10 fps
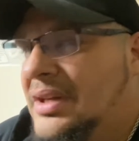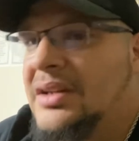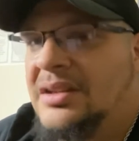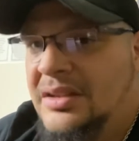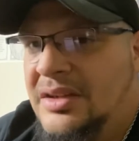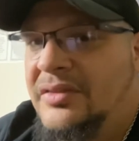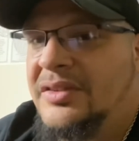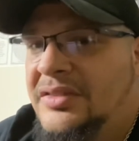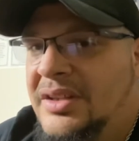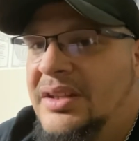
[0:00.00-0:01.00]
I can
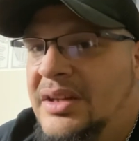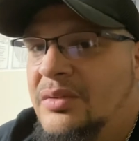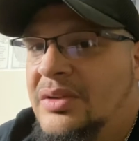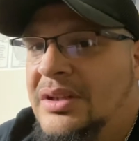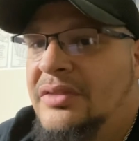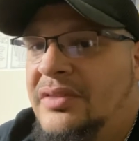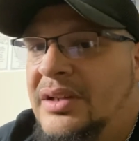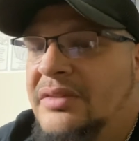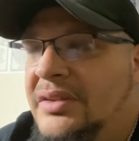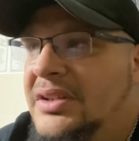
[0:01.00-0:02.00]
definitely say that we're
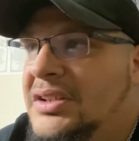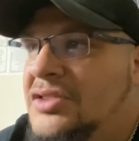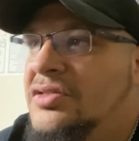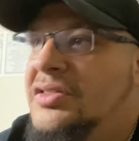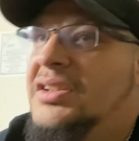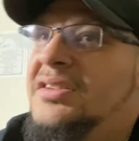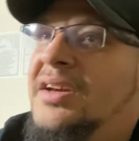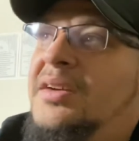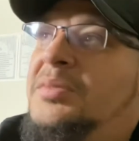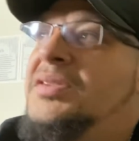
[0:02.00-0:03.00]
definitely living in interesting
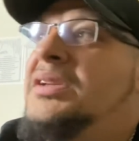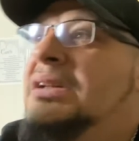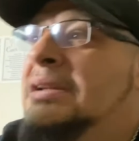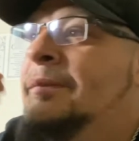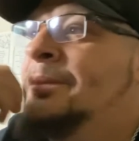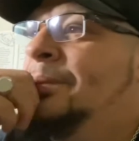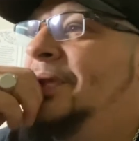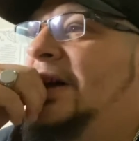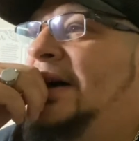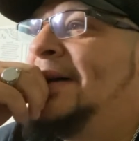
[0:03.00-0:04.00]
times.
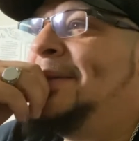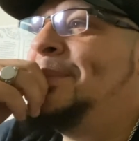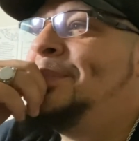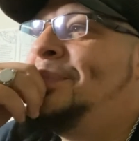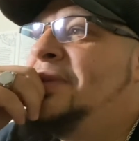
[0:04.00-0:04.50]
Um,